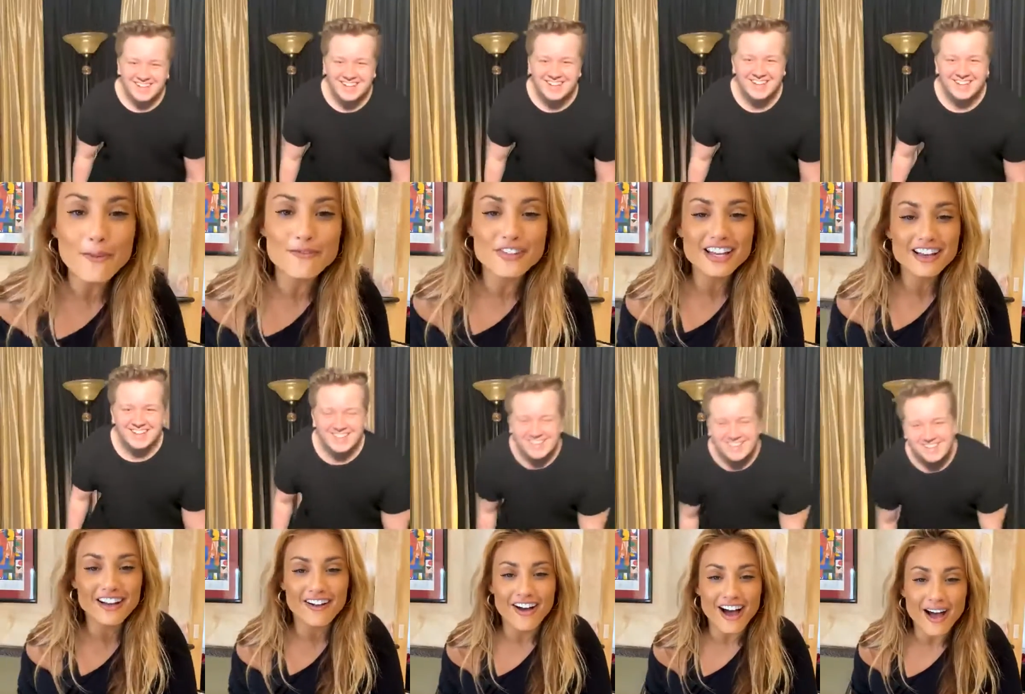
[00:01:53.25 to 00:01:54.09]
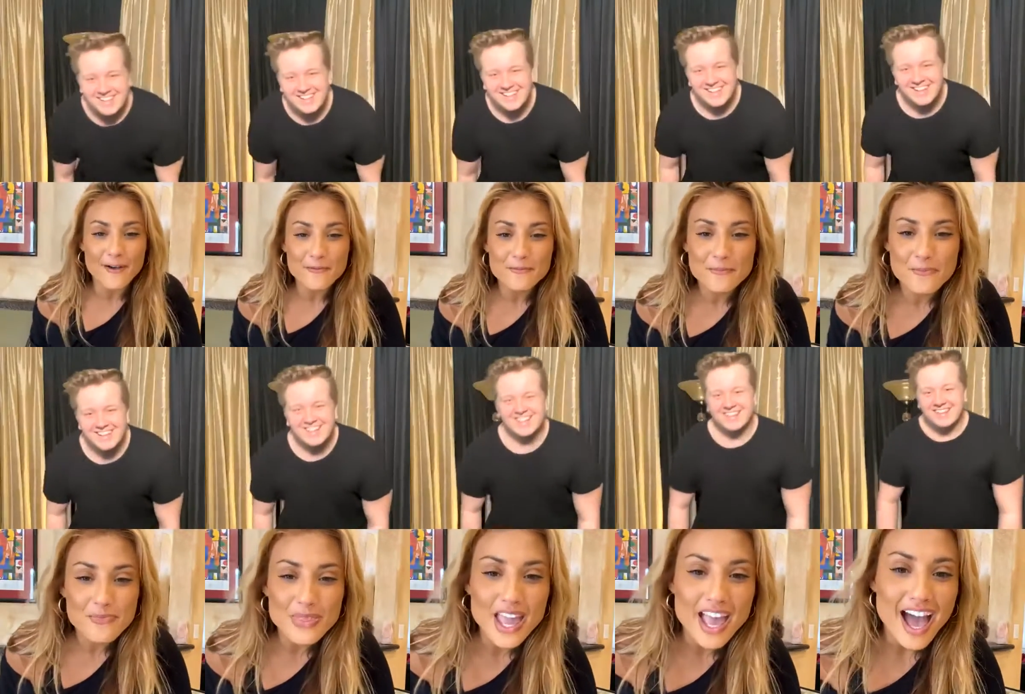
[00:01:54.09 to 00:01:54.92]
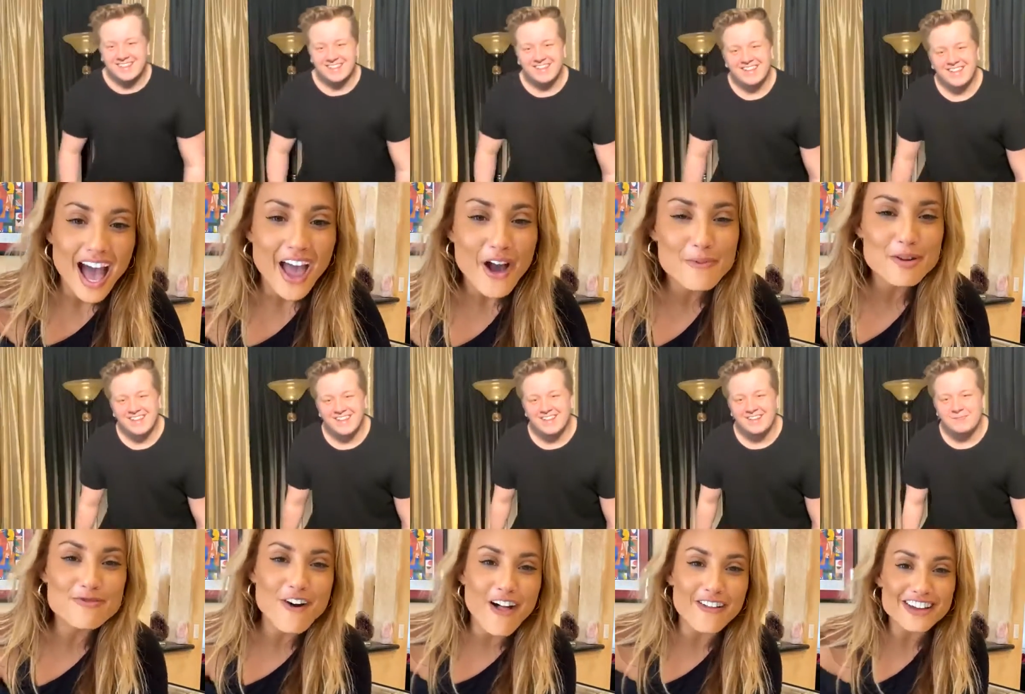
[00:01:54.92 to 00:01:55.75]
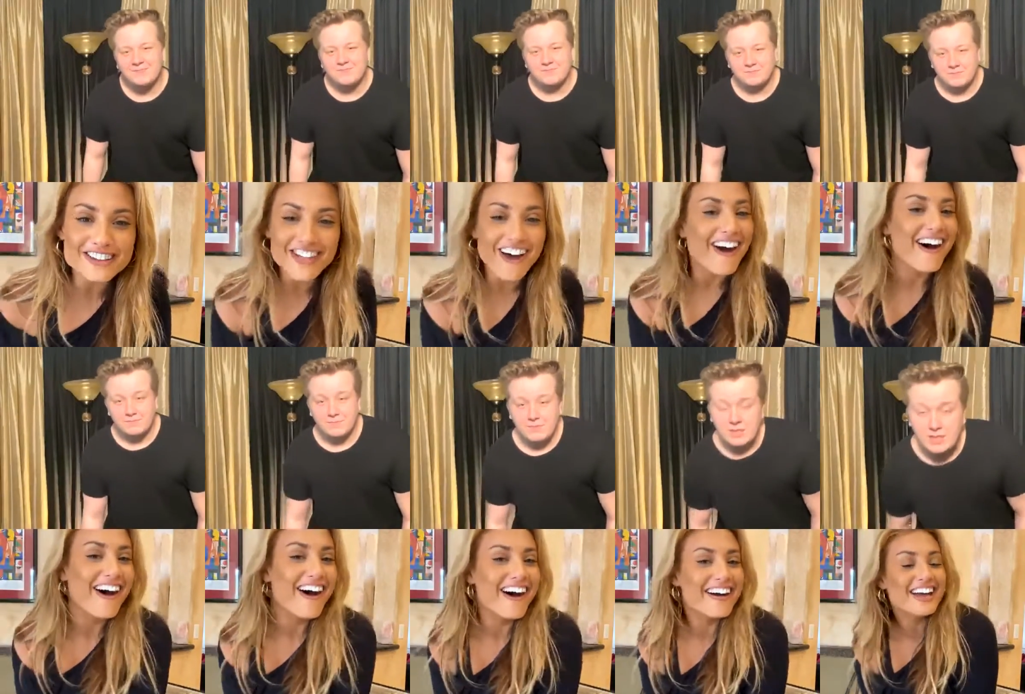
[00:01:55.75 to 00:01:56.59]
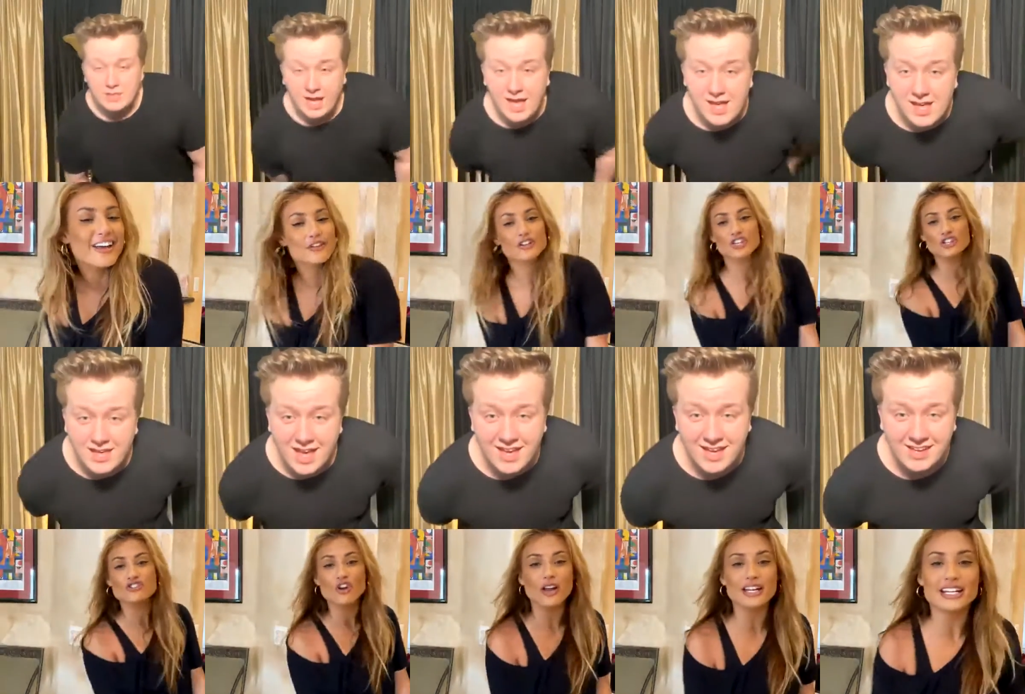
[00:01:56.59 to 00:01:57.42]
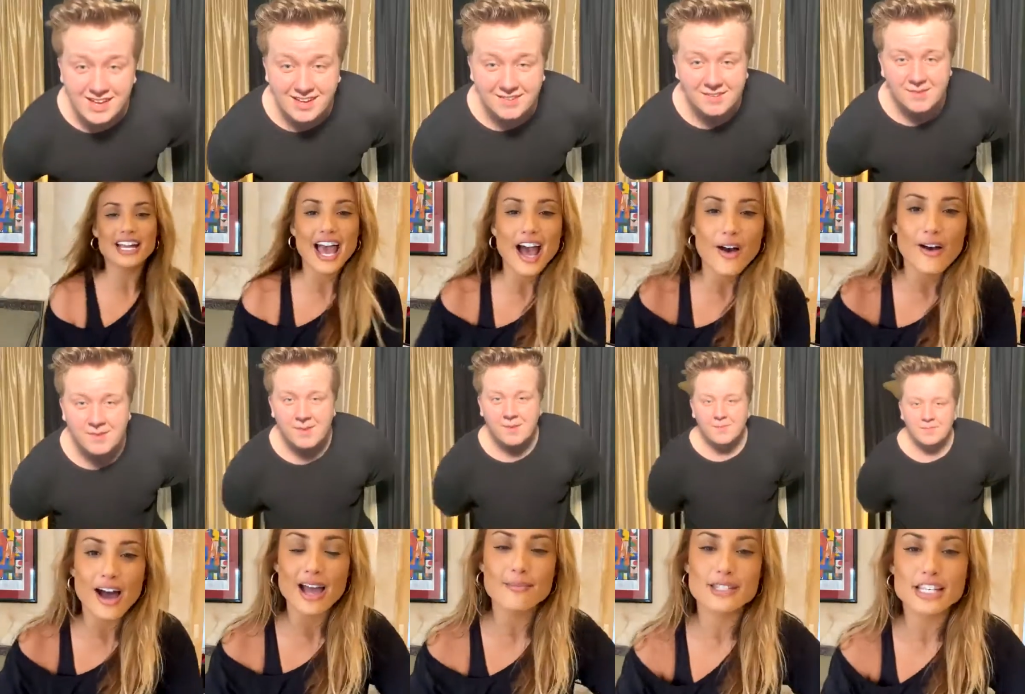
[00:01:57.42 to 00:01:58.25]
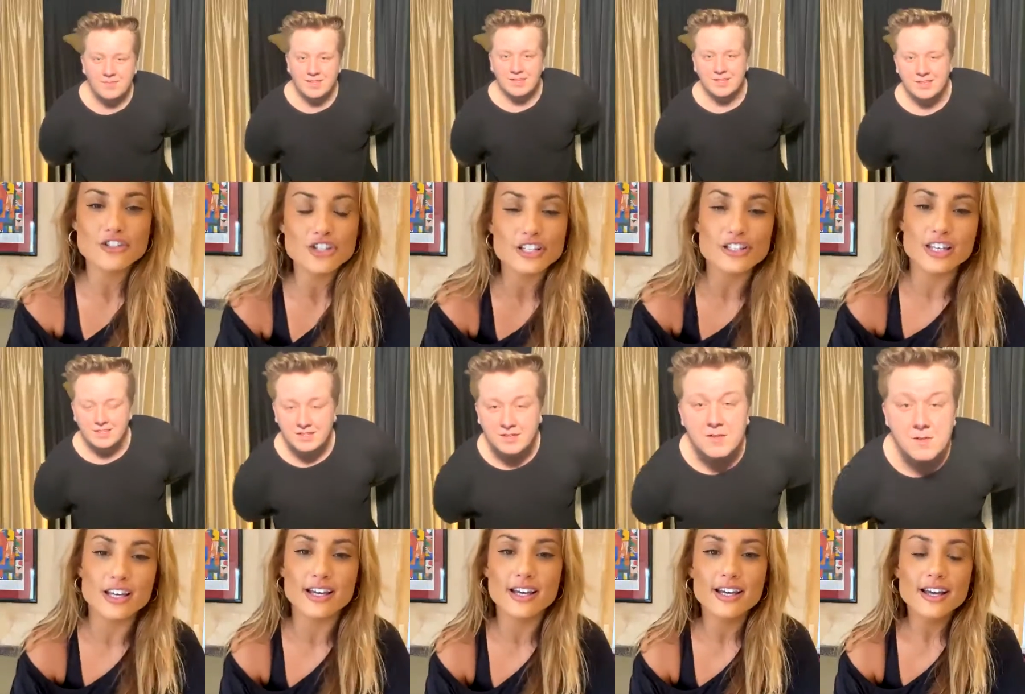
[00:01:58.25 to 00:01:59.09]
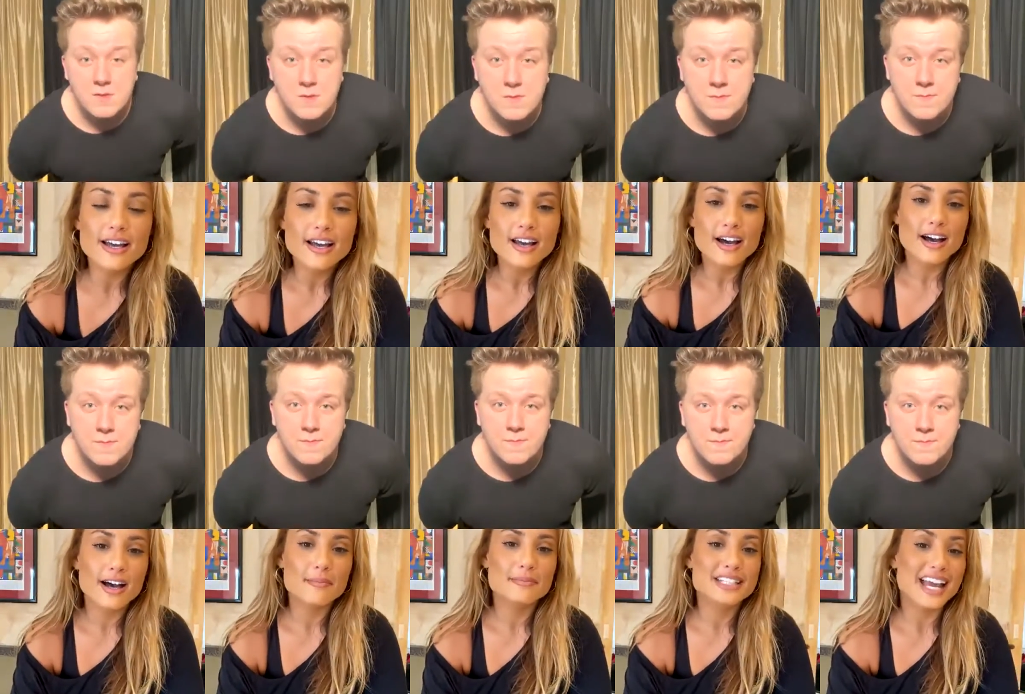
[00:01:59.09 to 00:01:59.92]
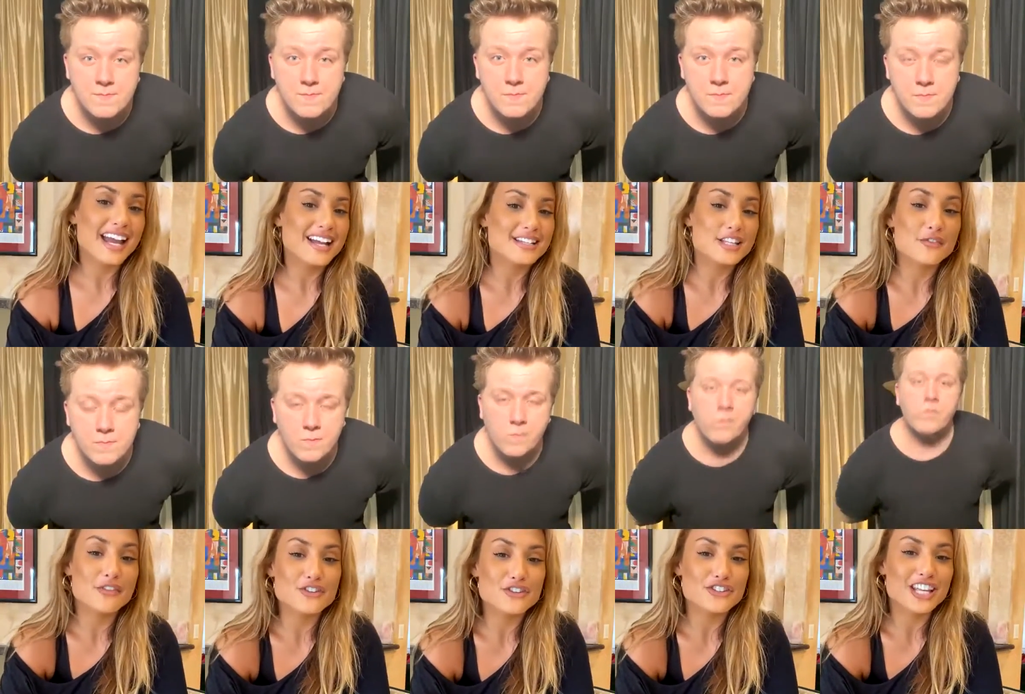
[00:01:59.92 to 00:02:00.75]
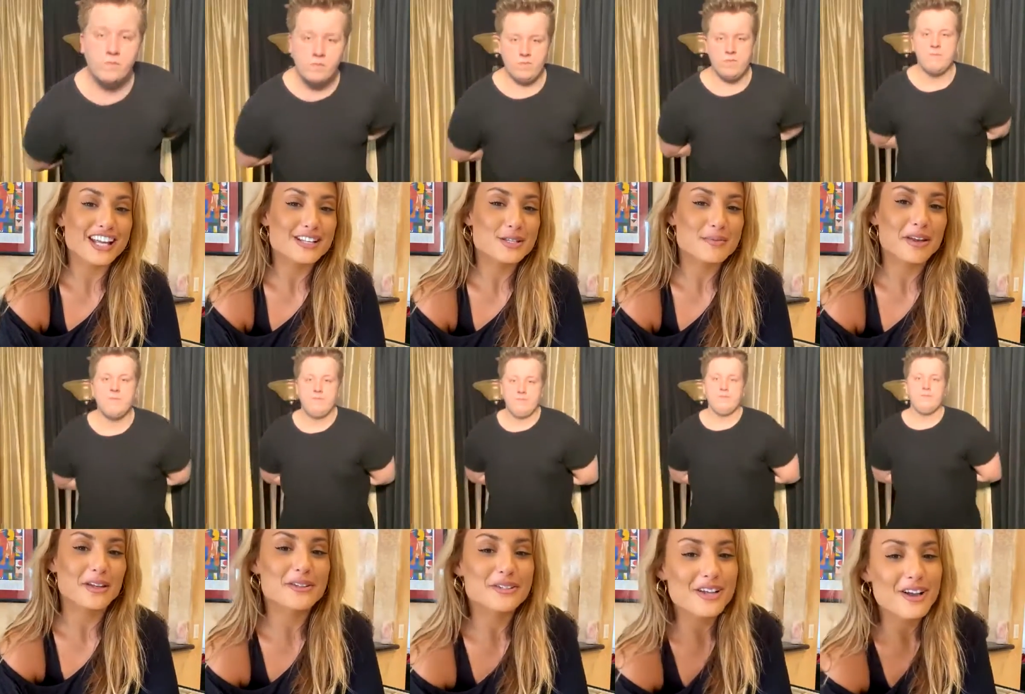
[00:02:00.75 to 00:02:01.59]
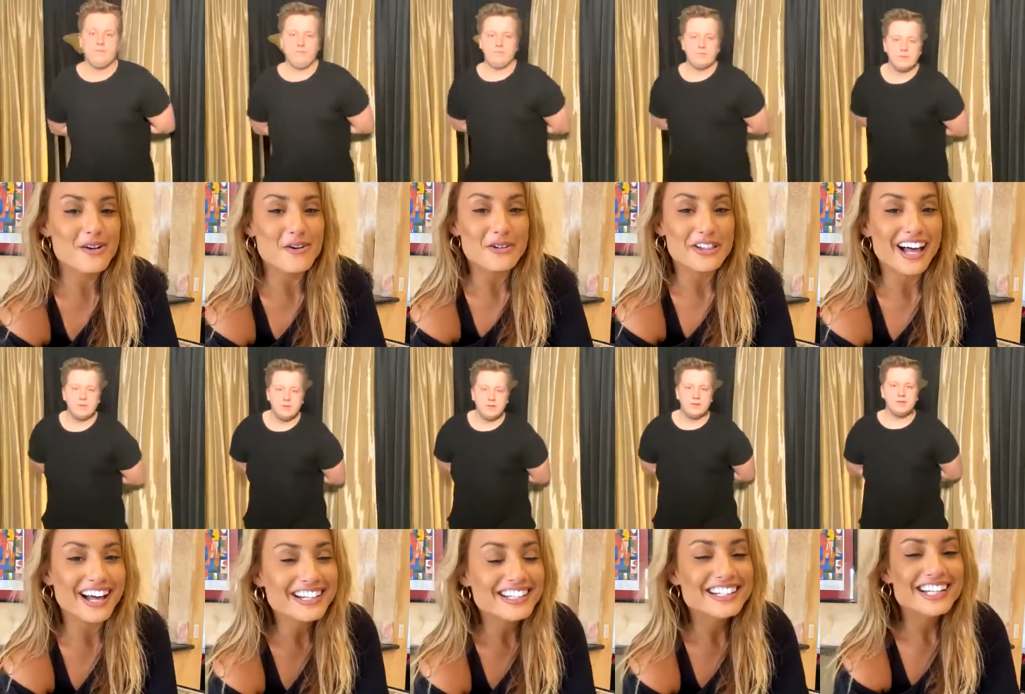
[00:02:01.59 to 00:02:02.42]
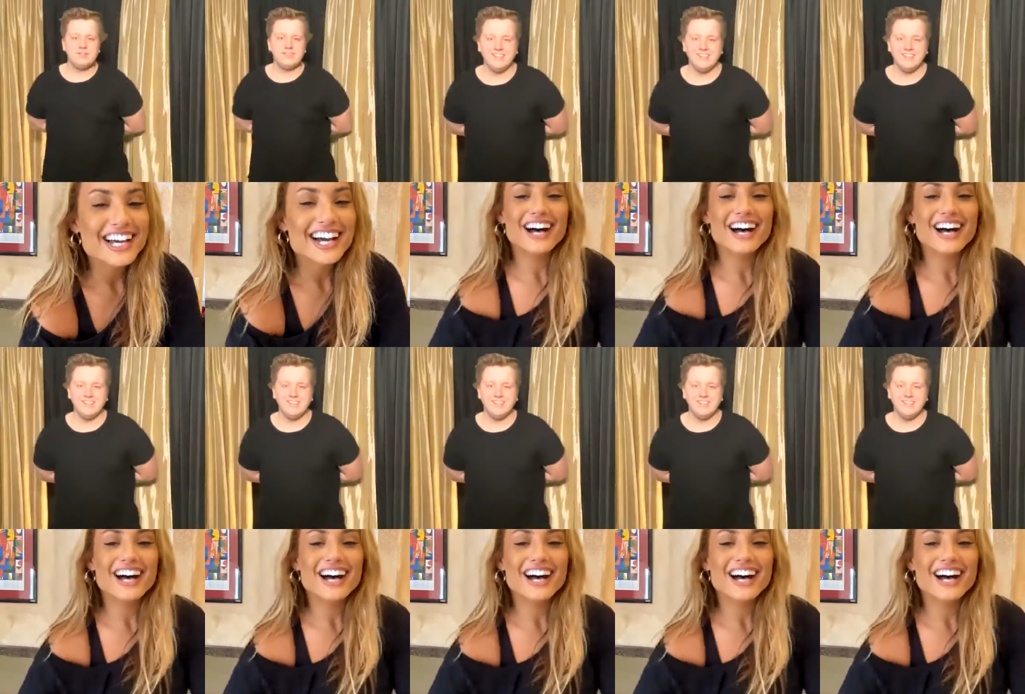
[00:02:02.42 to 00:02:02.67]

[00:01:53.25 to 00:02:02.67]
Speaker 1: feel? I hope you're following along. If yeah, you're just yeah, joining yeah. now, I'm teaching the um, dance, the official dance to my new song, Hola. Um,